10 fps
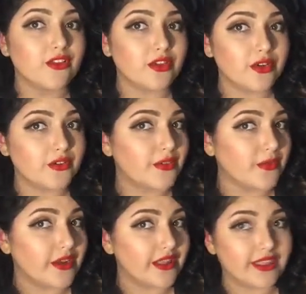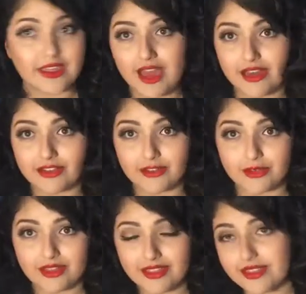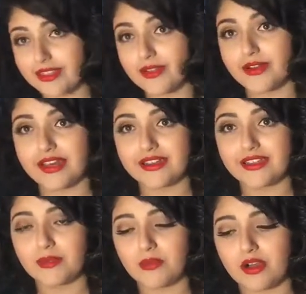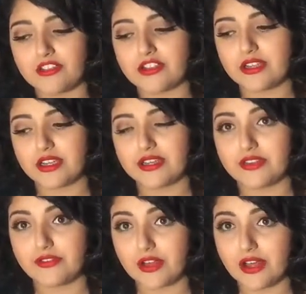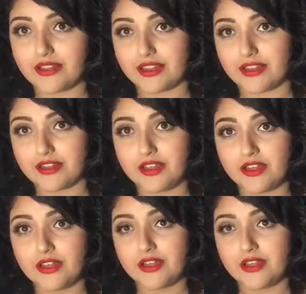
So if you want to see how to do this, go ahead and keep watching, and if not, then